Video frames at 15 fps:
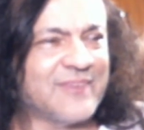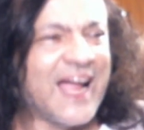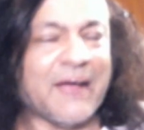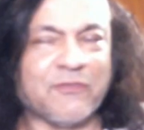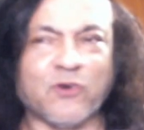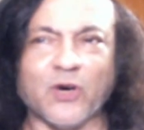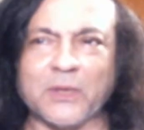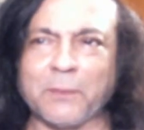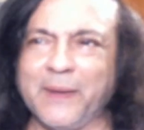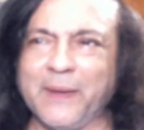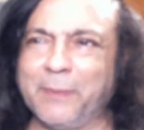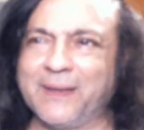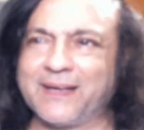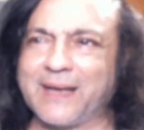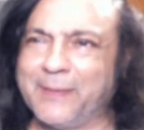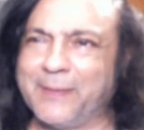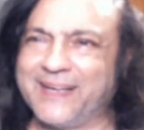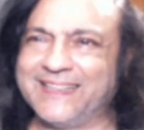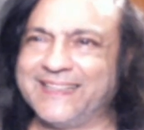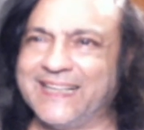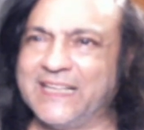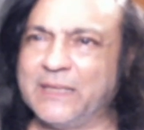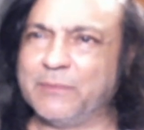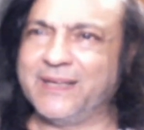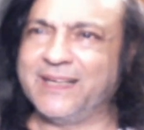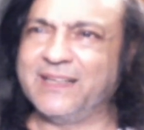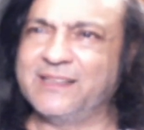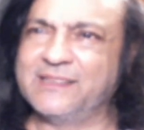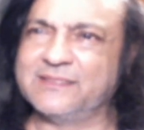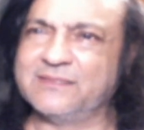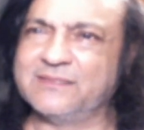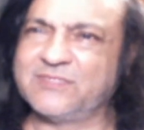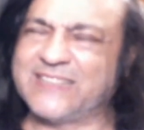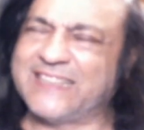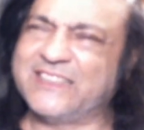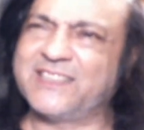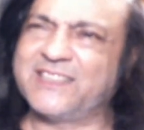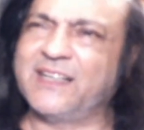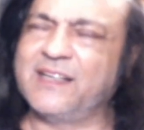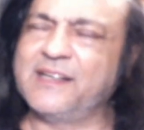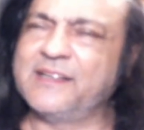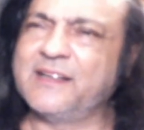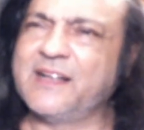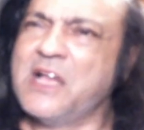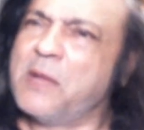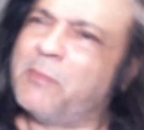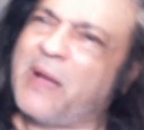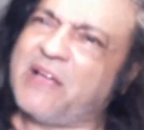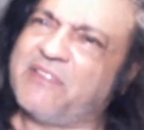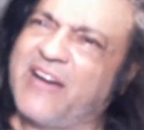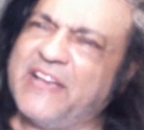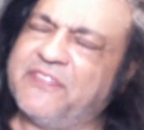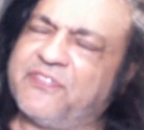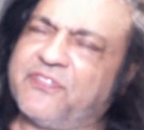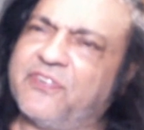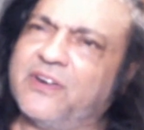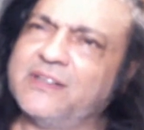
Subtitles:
I've got people coming and telling me, Sanjay, my wife,